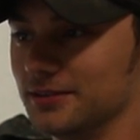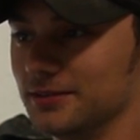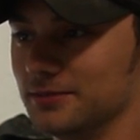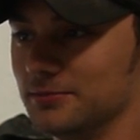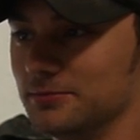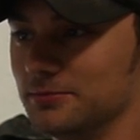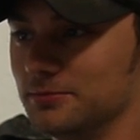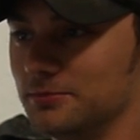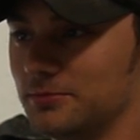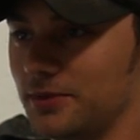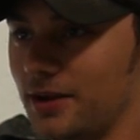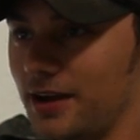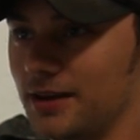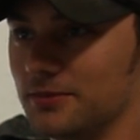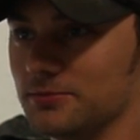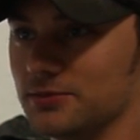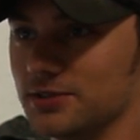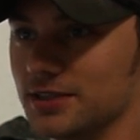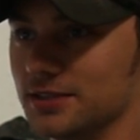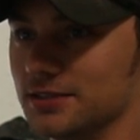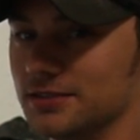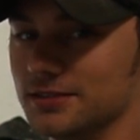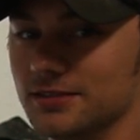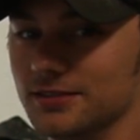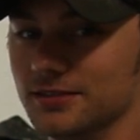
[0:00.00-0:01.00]
All right. But I'm
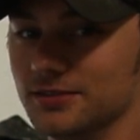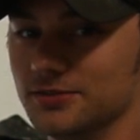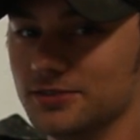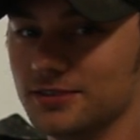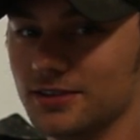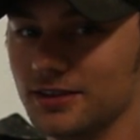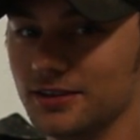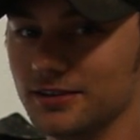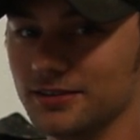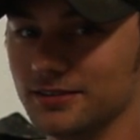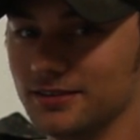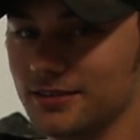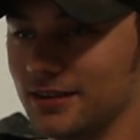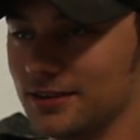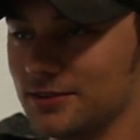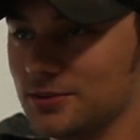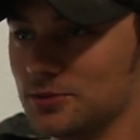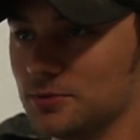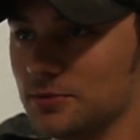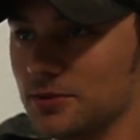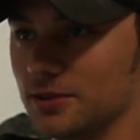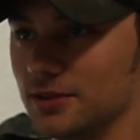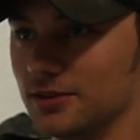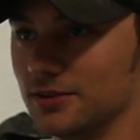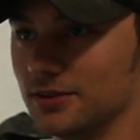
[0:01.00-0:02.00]
sensitive, so not
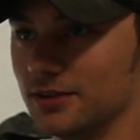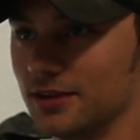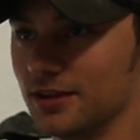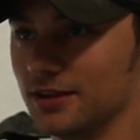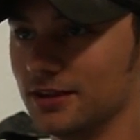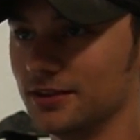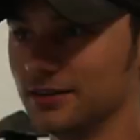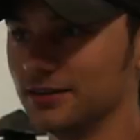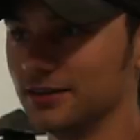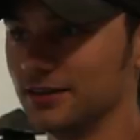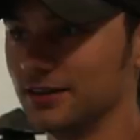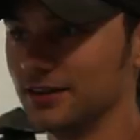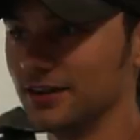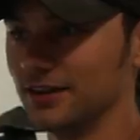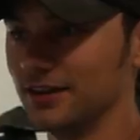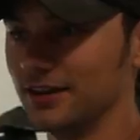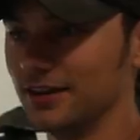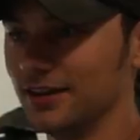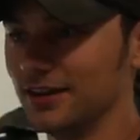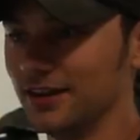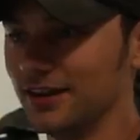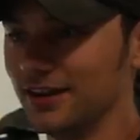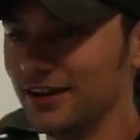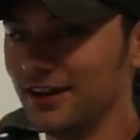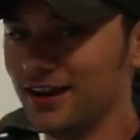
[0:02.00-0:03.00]
too many. Okay.
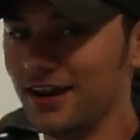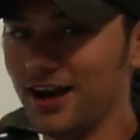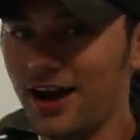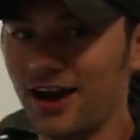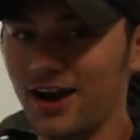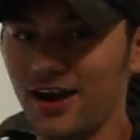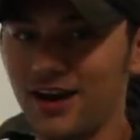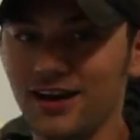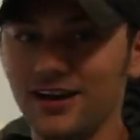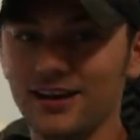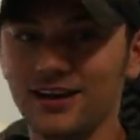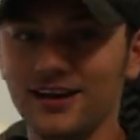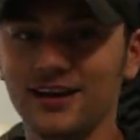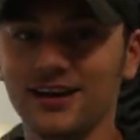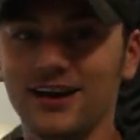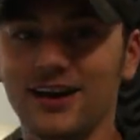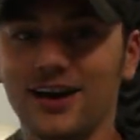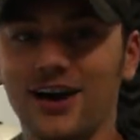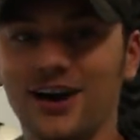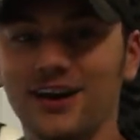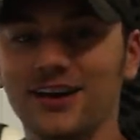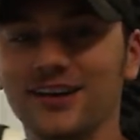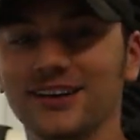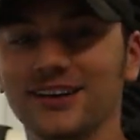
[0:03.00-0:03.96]
All right. Sounds good.